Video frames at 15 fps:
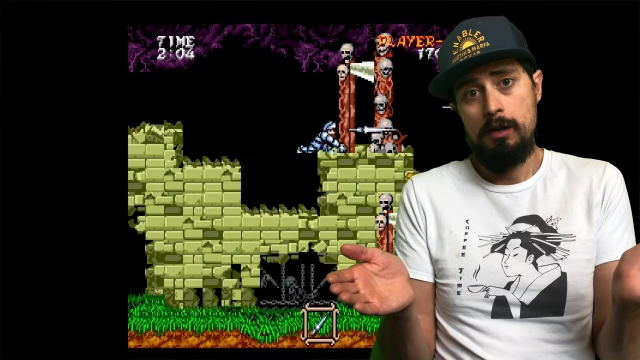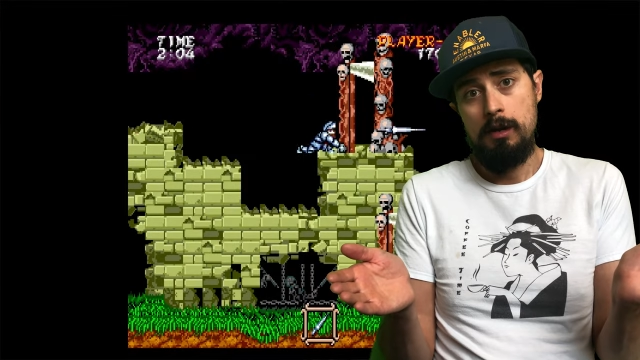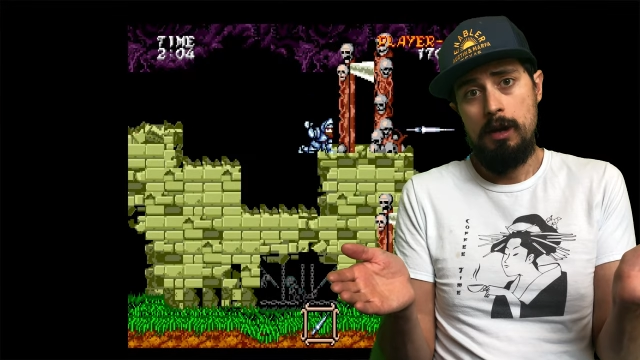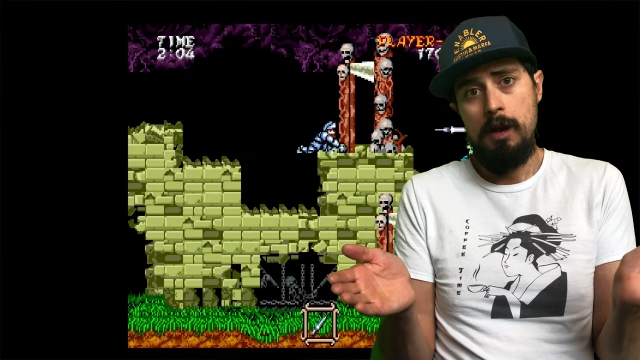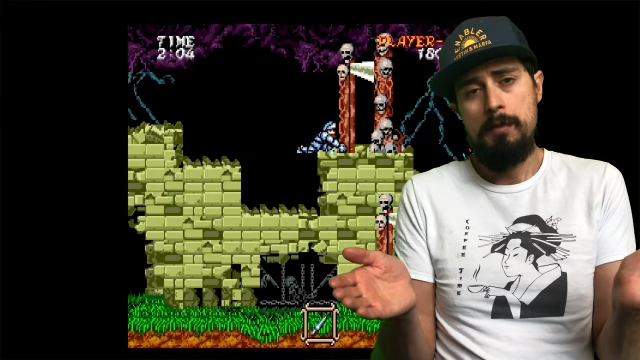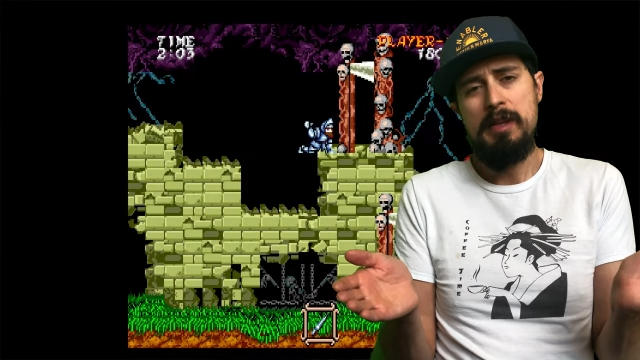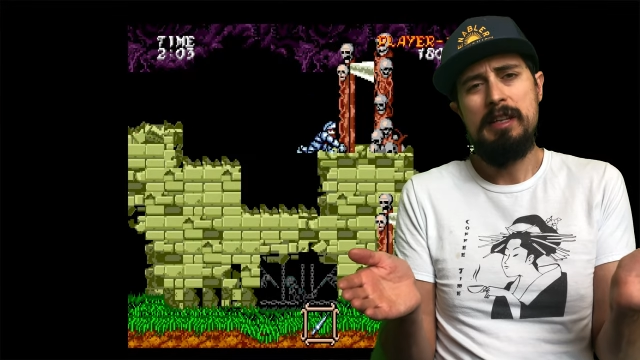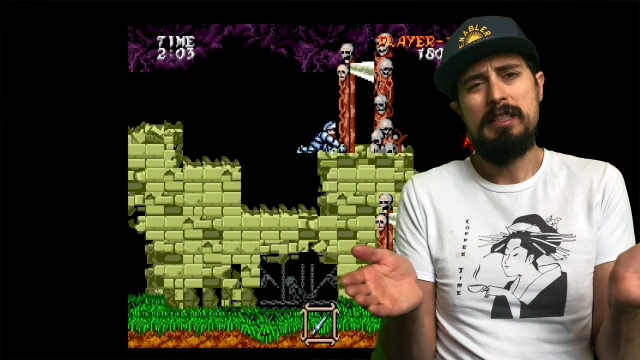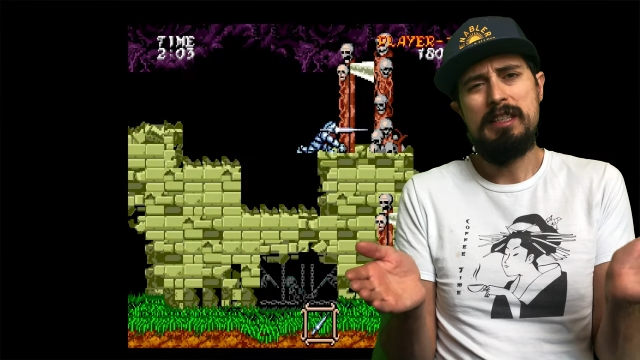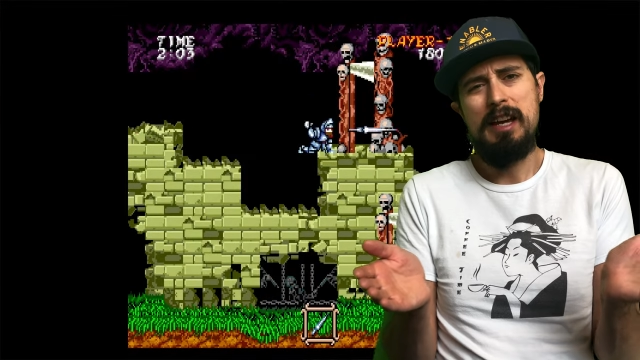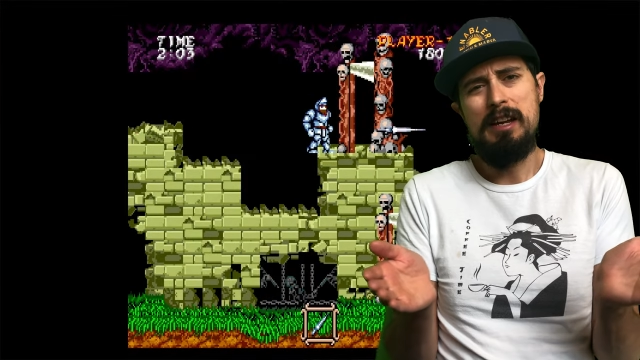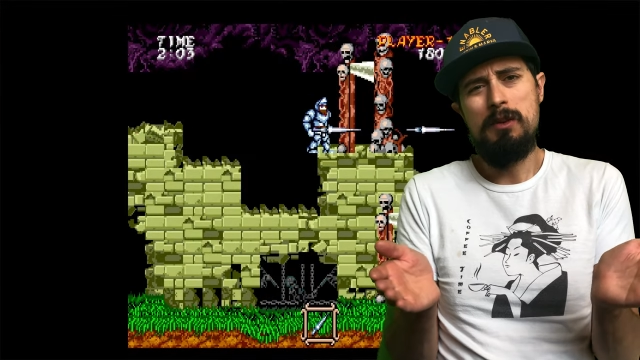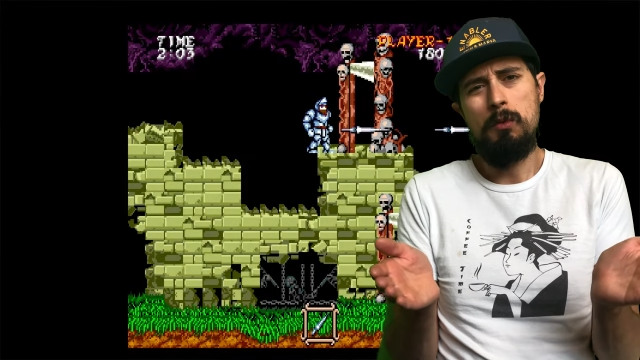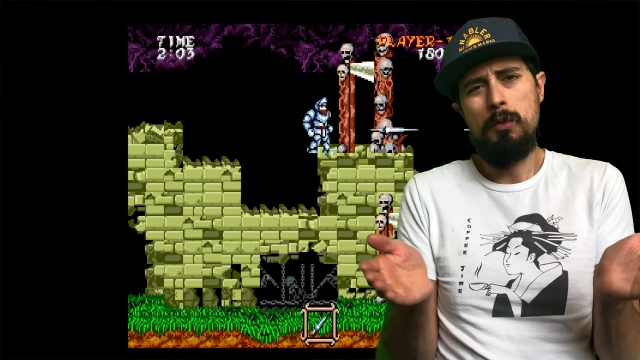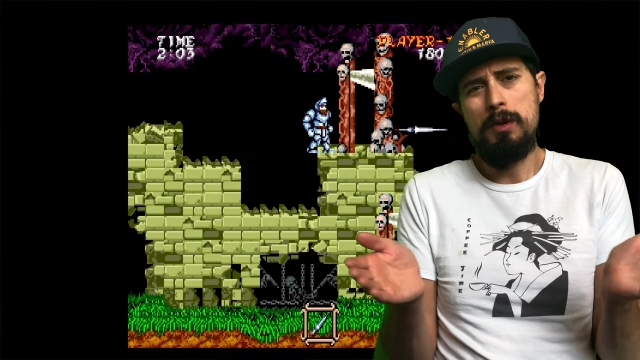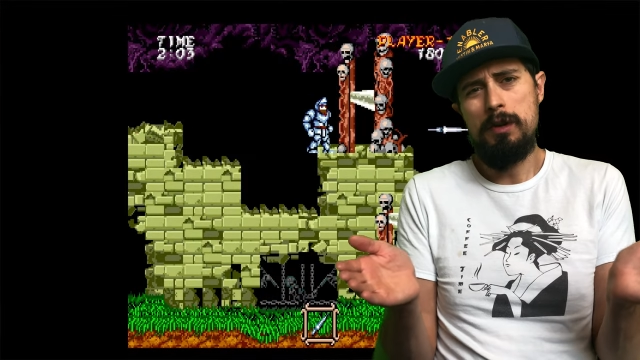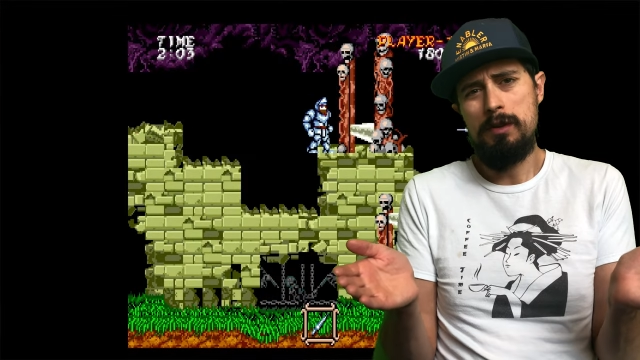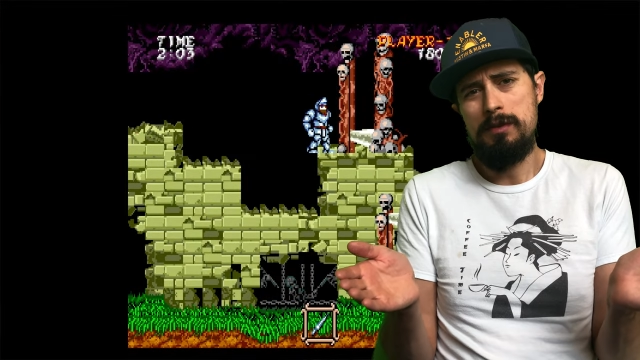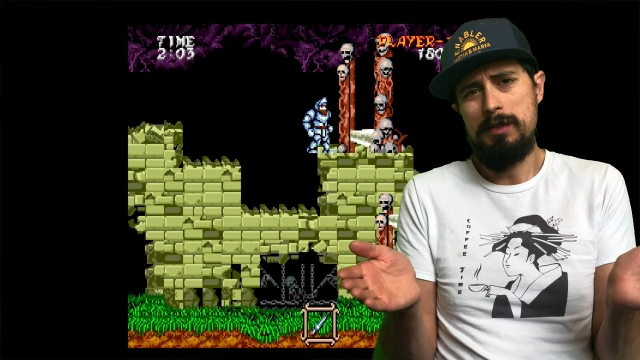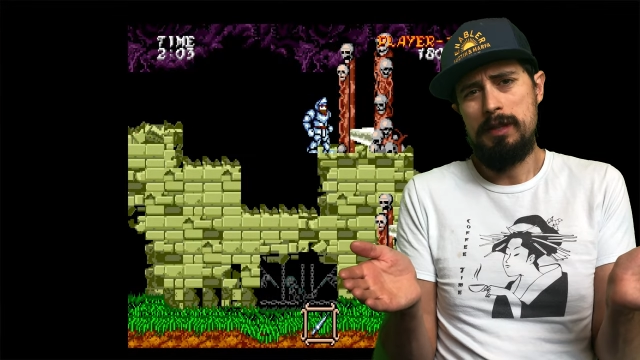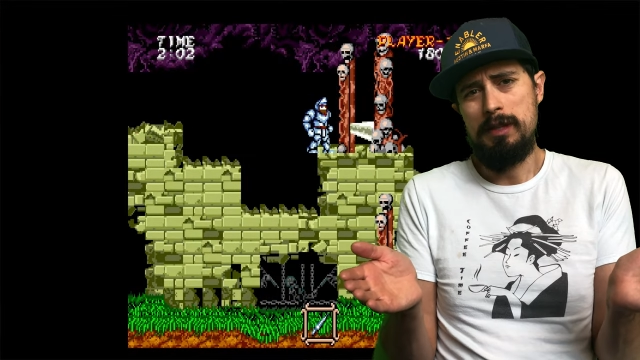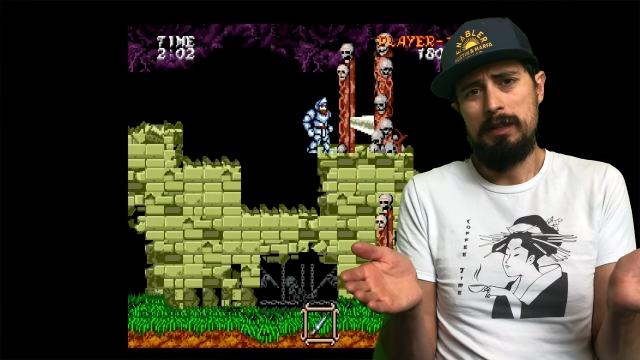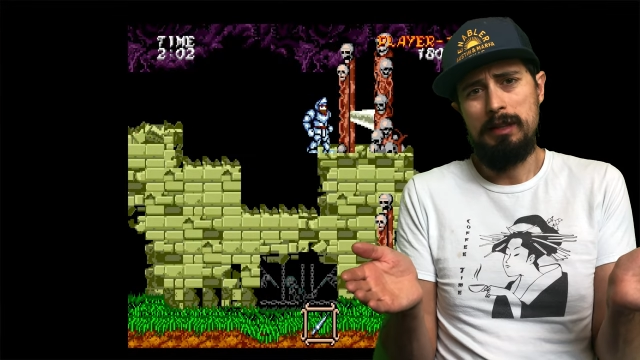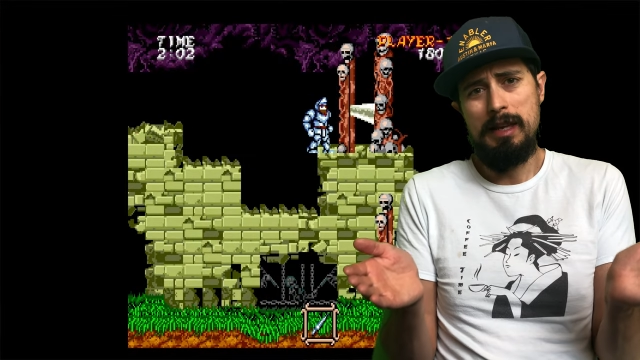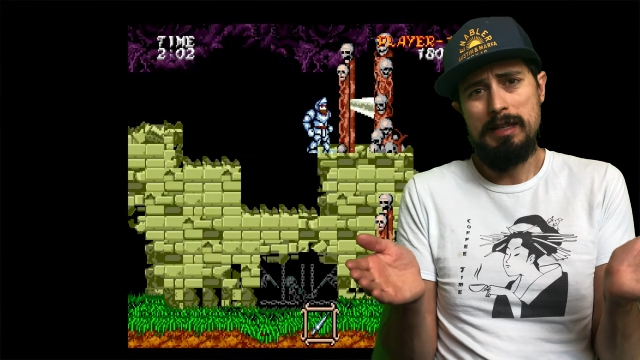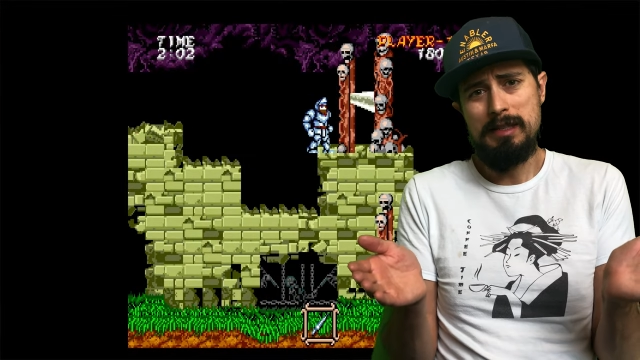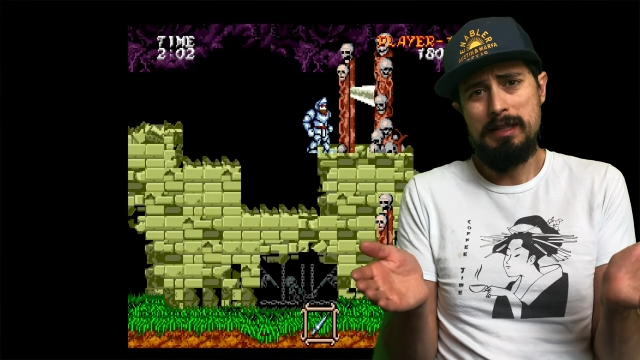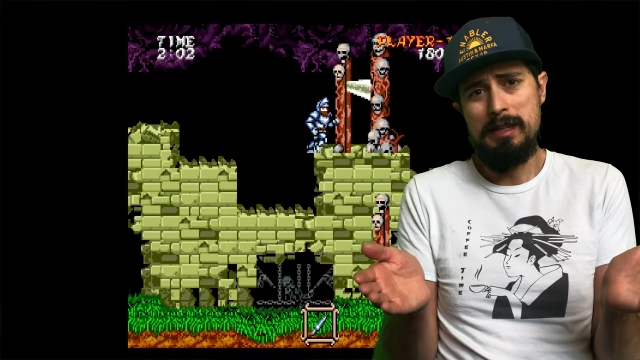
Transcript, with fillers: I mean, it's kind of weird that less